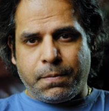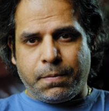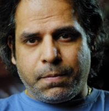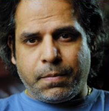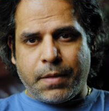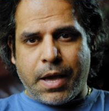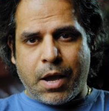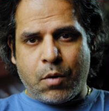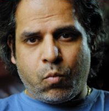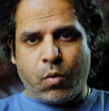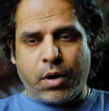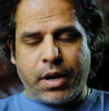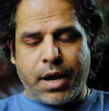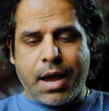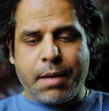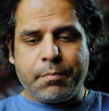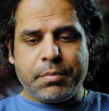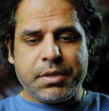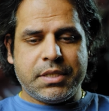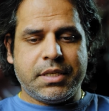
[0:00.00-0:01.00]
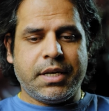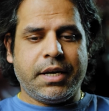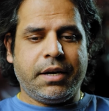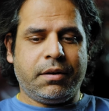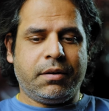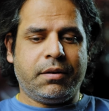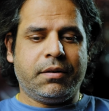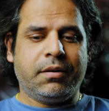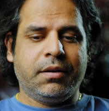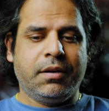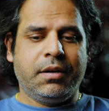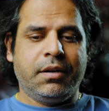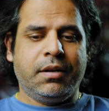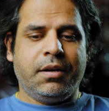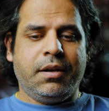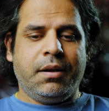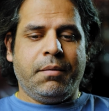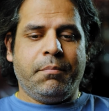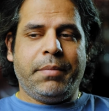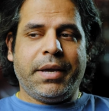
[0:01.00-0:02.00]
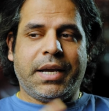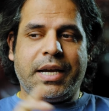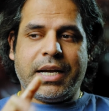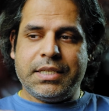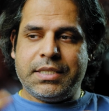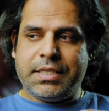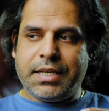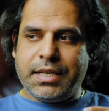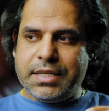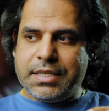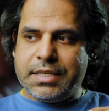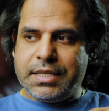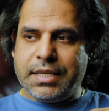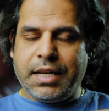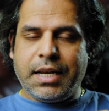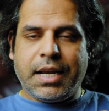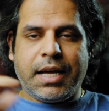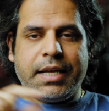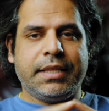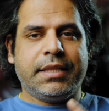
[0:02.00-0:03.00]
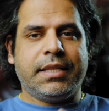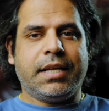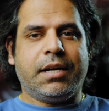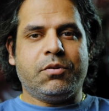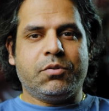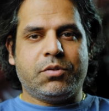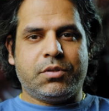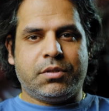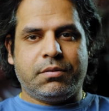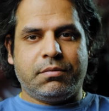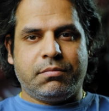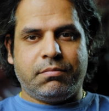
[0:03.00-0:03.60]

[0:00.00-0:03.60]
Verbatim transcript: And what happens here, because Sun is in the ninth house,